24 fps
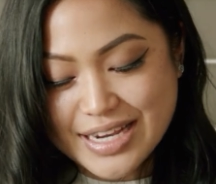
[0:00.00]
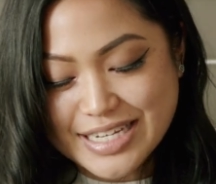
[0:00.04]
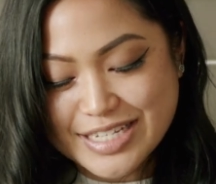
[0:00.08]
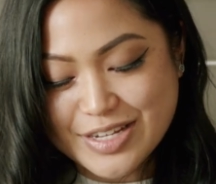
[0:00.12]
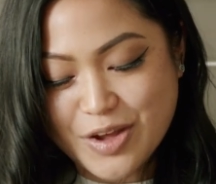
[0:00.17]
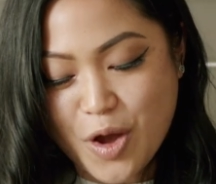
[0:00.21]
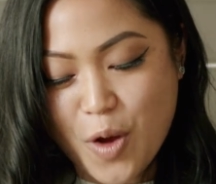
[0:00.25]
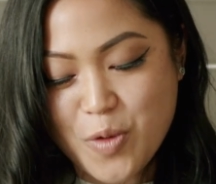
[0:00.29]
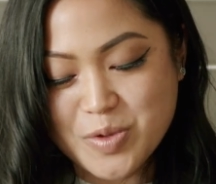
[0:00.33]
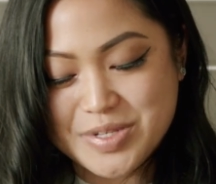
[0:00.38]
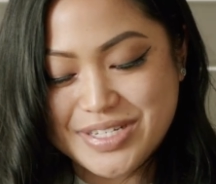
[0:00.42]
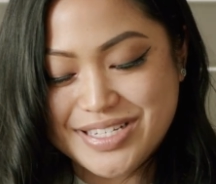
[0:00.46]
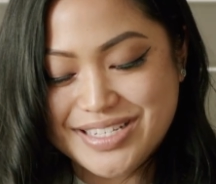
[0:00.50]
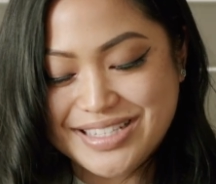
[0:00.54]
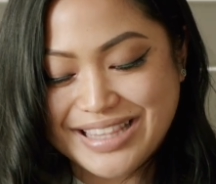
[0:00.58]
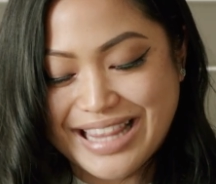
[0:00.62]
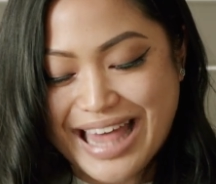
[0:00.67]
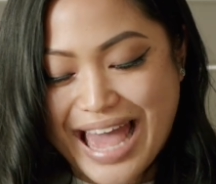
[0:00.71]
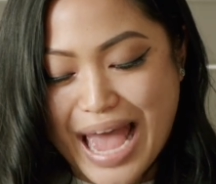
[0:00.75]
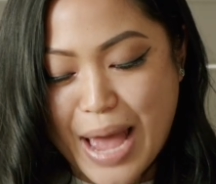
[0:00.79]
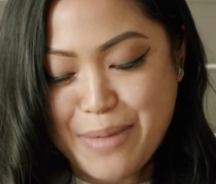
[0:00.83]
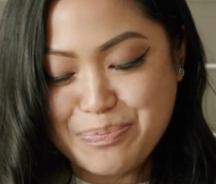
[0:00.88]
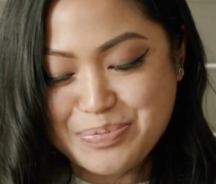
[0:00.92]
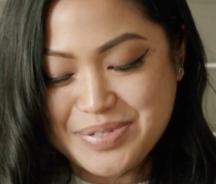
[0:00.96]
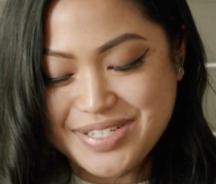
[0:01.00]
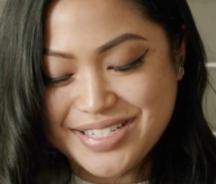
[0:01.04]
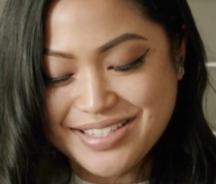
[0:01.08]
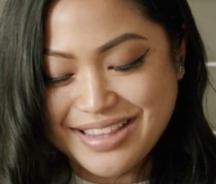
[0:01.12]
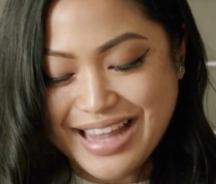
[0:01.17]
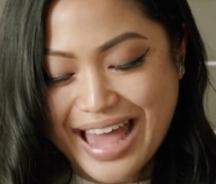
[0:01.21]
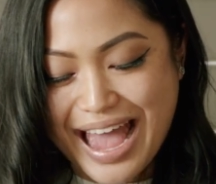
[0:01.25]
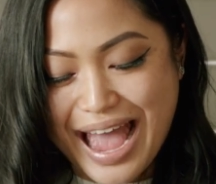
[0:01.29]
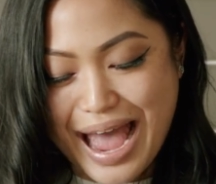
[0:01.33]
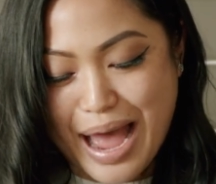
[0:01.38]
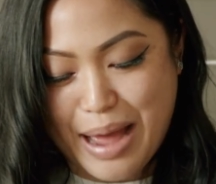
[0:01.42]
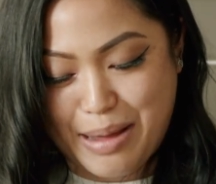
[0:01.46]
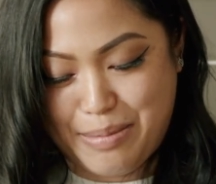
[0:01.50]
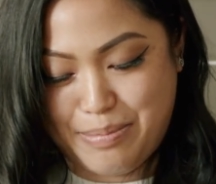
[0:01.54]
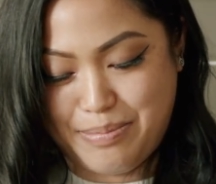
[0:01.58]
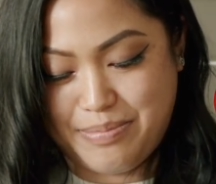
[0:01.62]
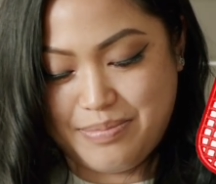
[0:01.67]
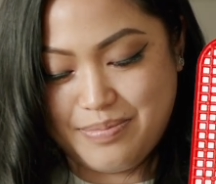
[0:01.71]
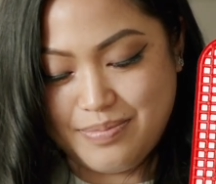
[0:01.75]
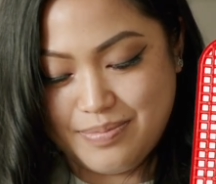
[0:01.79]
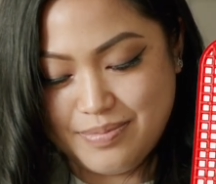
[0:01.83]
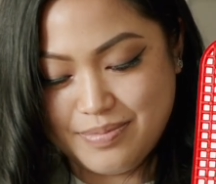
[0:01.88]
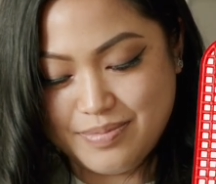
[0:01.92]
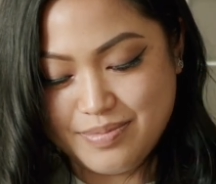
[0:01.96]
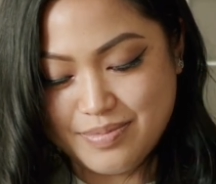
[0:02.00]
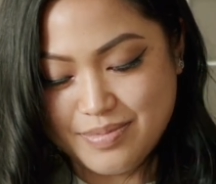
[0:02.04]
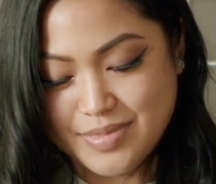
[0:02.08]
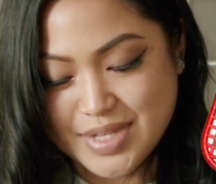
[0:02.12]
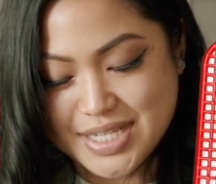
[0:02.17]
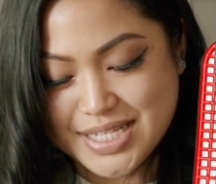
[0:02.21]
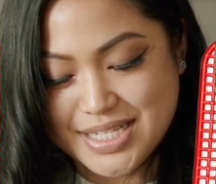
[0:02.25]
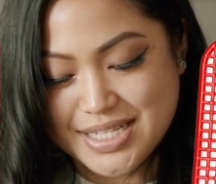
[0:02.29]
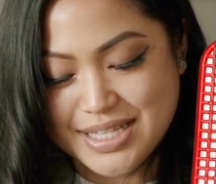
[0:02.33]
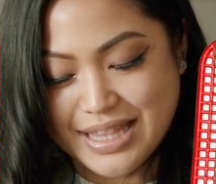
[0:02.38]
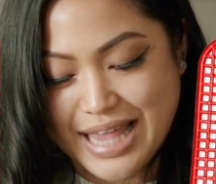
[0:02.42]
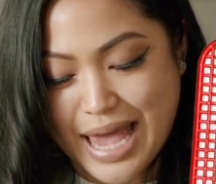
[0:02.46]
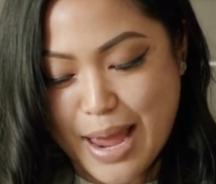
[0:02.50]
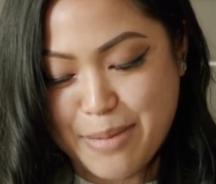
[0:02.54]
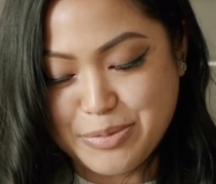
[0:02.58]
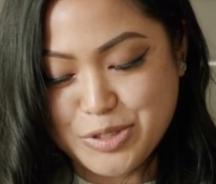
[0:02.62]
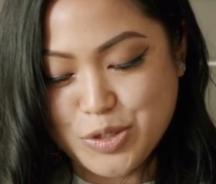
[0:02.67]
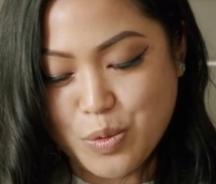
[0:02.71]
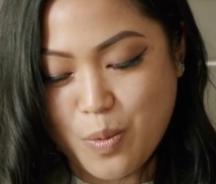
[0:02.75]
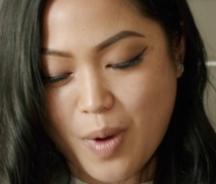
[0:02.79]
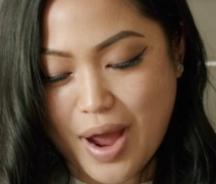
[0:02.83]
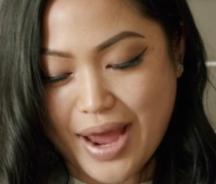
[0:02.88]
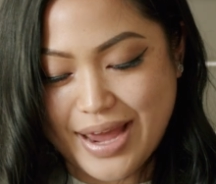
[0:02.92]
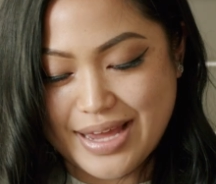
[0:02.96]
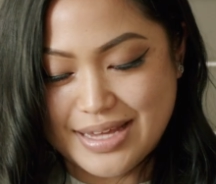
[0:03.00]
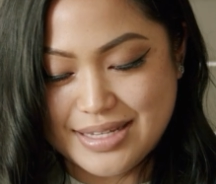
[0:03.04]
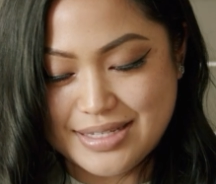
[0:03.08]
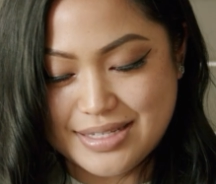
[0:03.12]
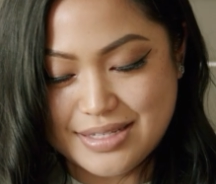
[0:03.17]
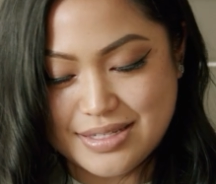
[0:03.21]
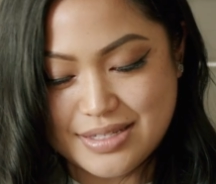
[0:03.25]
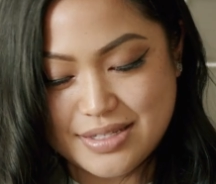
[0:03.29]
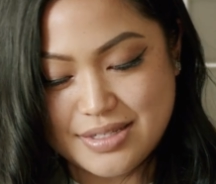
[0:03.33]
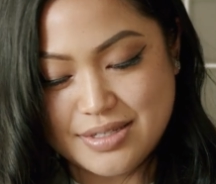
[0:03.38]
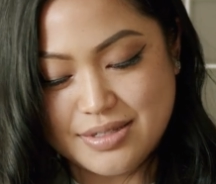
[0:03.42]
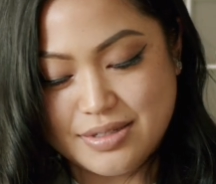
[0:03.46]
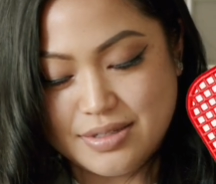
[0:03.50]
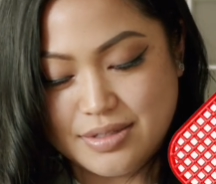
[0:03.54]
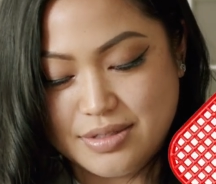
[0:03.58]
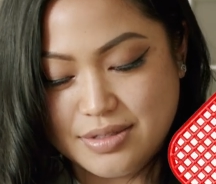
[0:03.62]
This gonna slap, slap, slap twice.